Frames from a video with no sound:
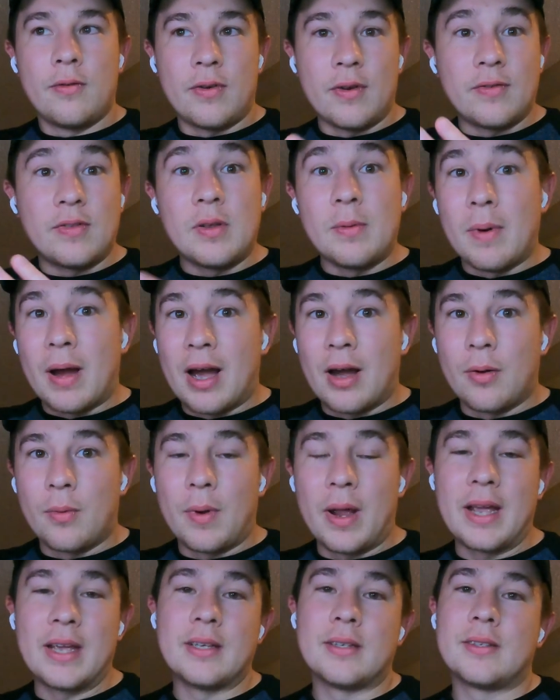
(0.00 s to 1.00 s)

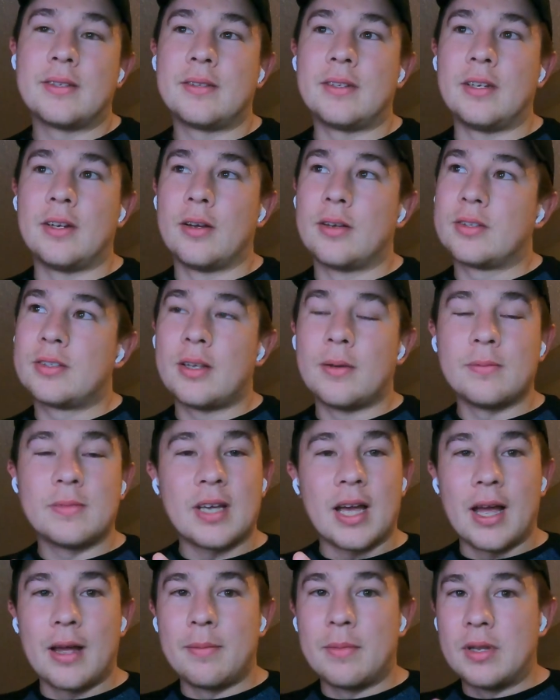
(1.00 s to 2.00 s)
50-mile race, you know,
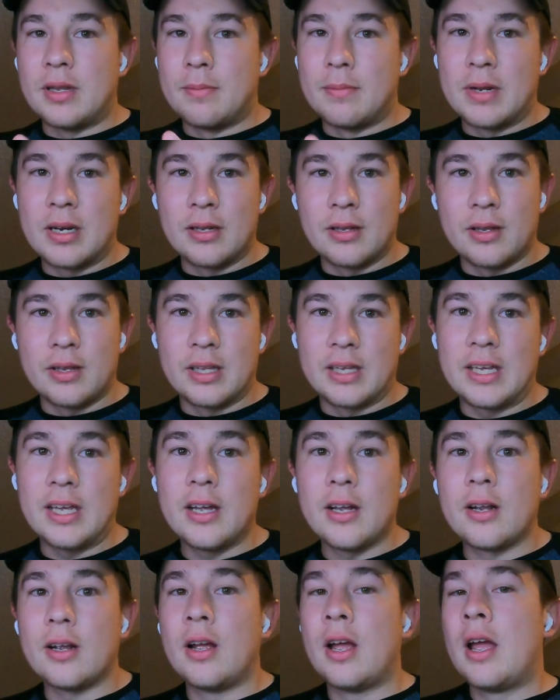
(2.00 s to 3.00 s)
sometime in the middle of the
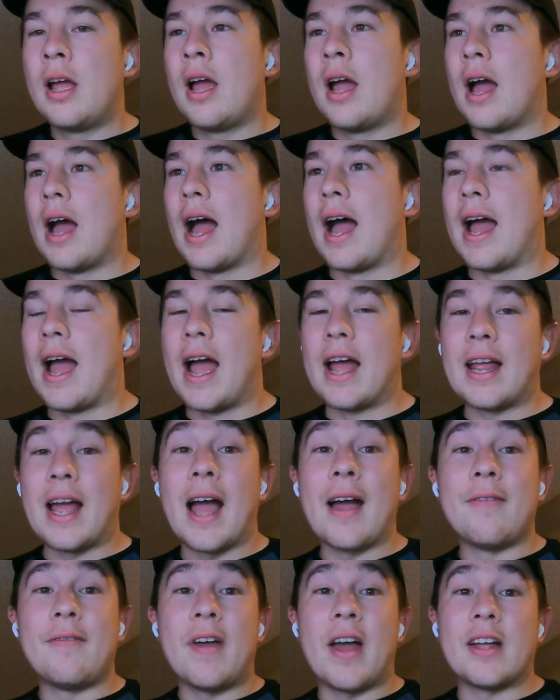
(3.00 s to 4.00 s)
year. I
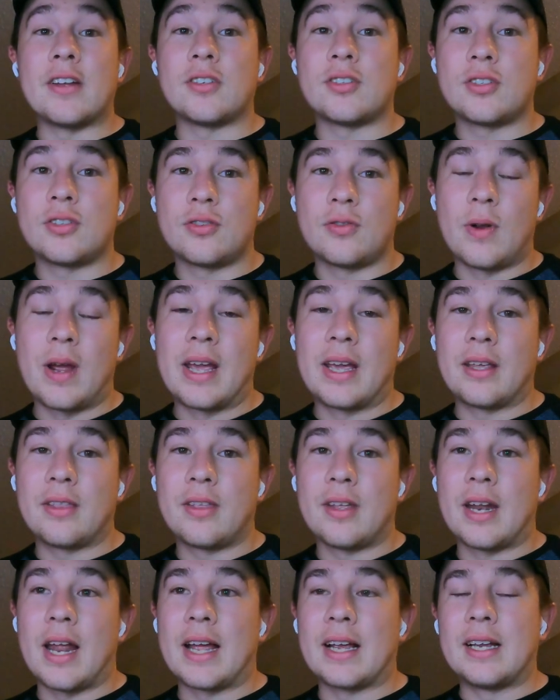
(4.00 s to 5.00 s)
have that
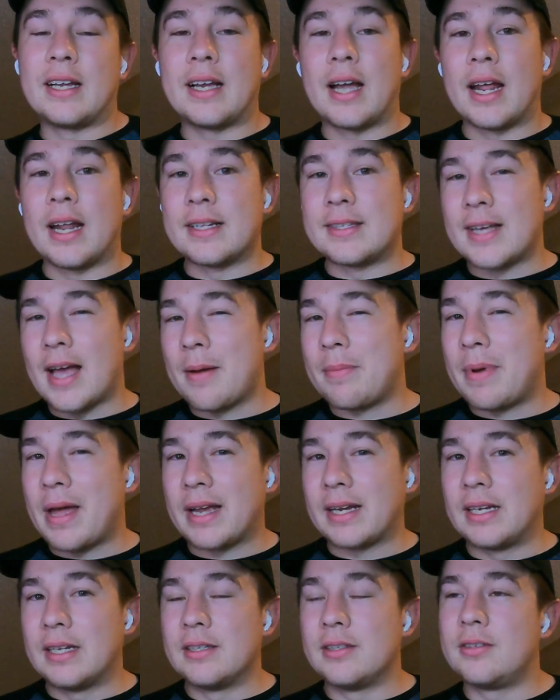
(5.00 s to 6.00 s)
strength that I can kind of tap
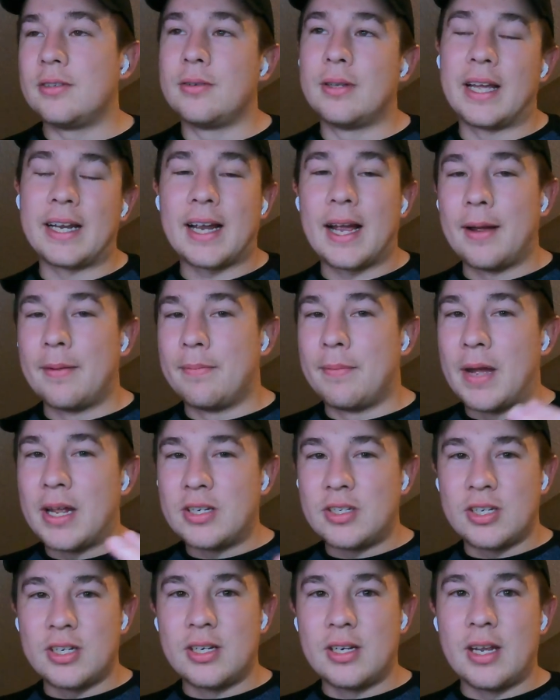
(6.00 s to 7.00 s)
back into. Like I've
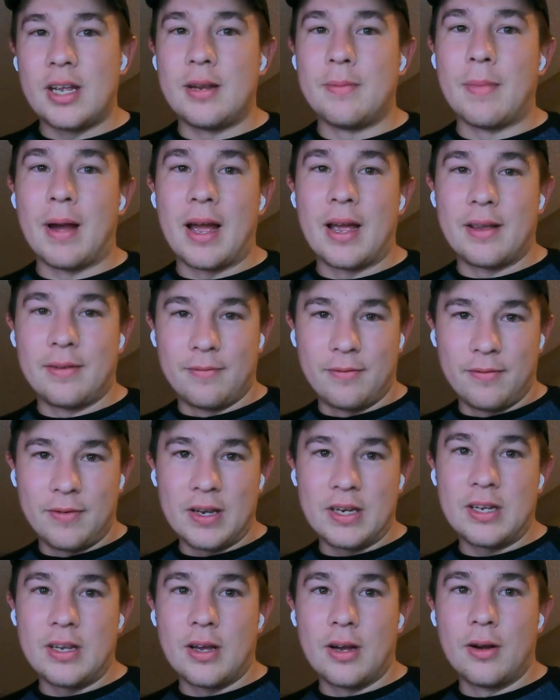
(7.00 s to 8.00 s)
mentioned in my
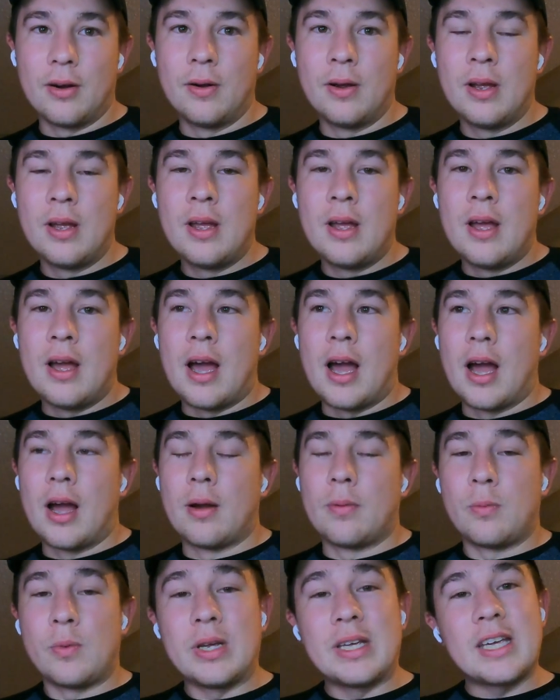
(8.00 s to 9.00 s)
video
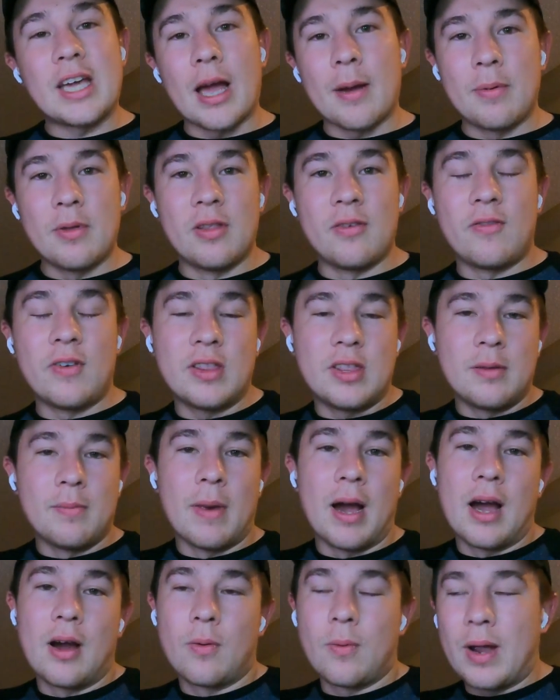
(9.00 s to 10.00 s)
recap in the
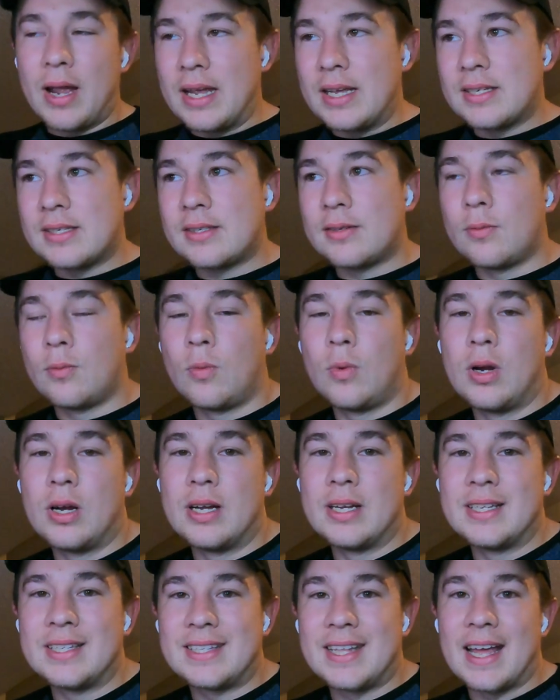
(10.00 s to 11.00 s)
50-mile race,
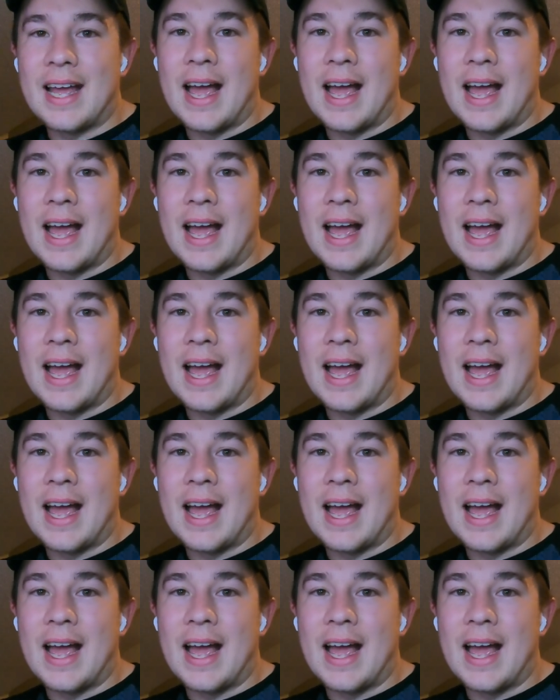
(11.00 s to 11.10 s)
was